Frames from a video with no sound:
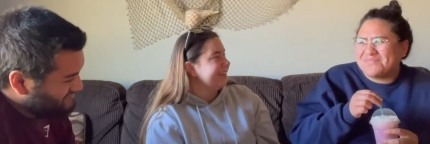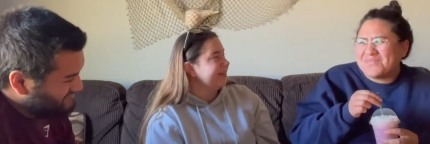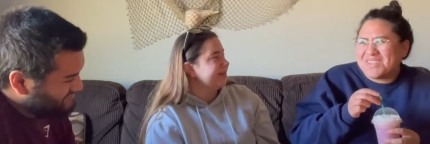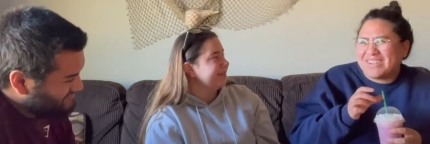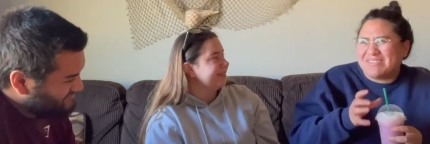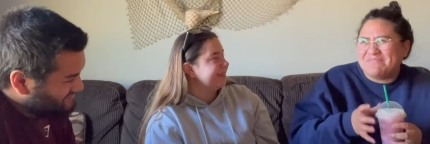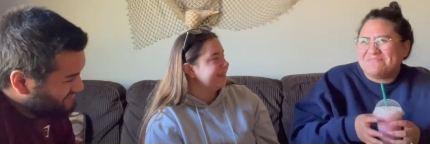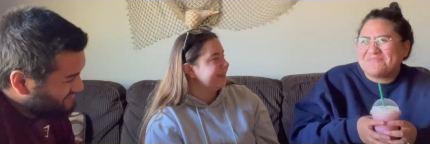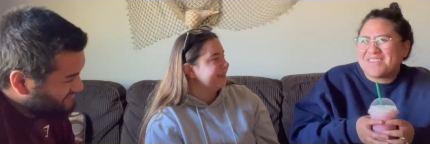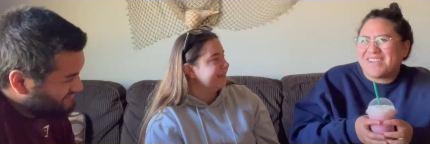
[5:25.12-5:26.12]
Speaker 1: no.
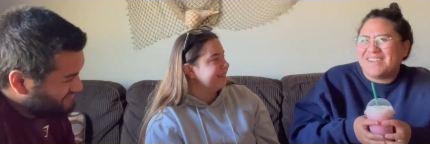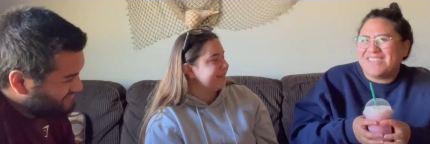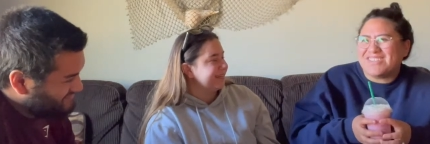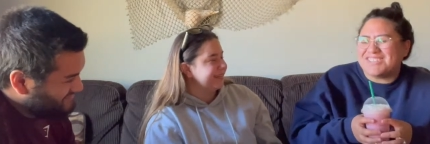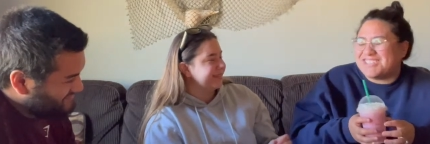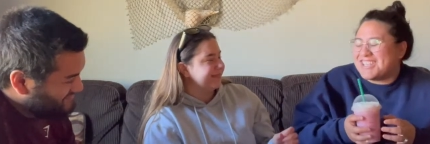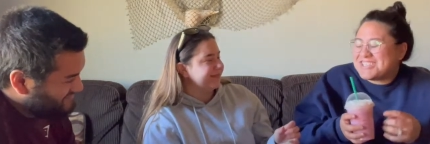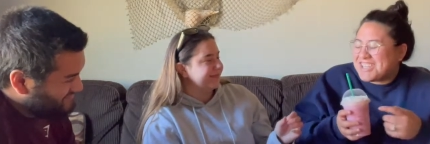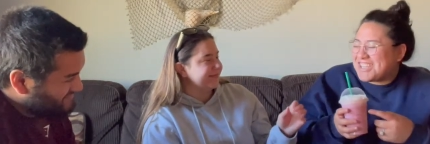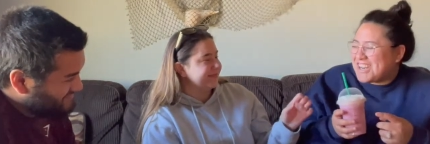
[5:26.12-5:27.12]
This tastes
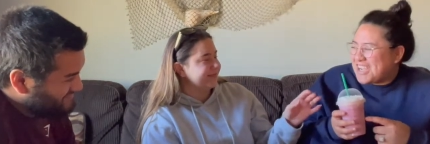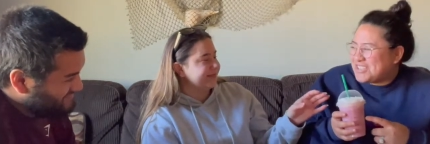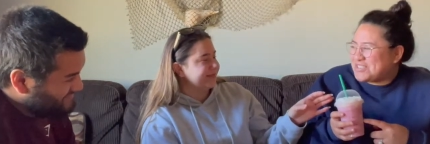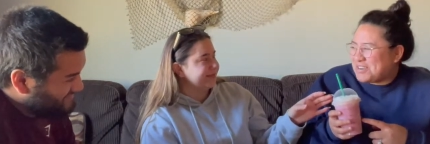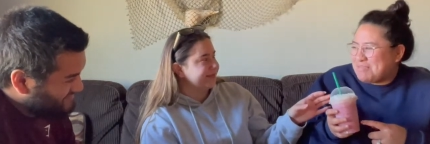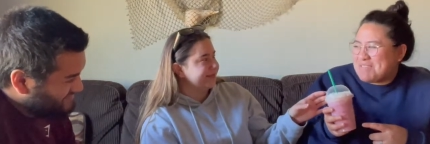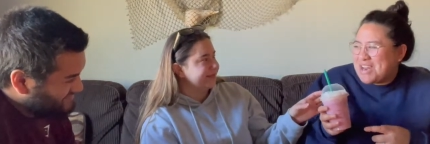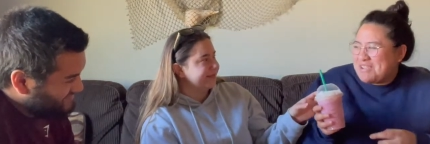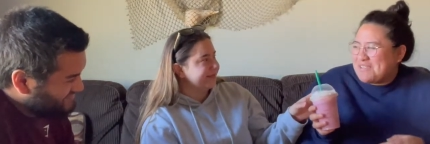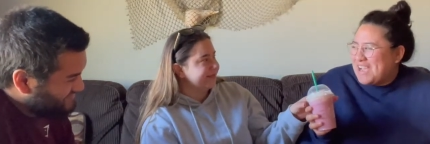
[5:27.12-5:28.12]
like an ice cream that
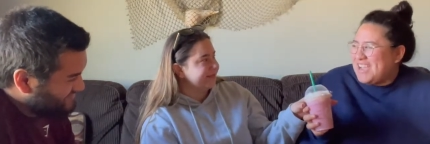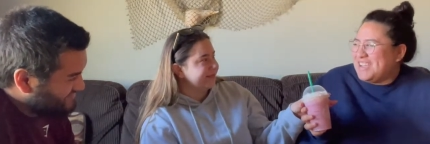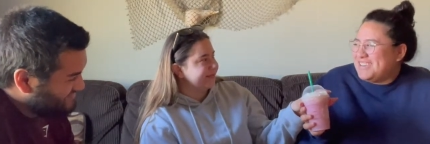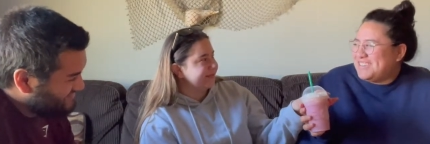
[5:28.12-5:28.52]
I've had.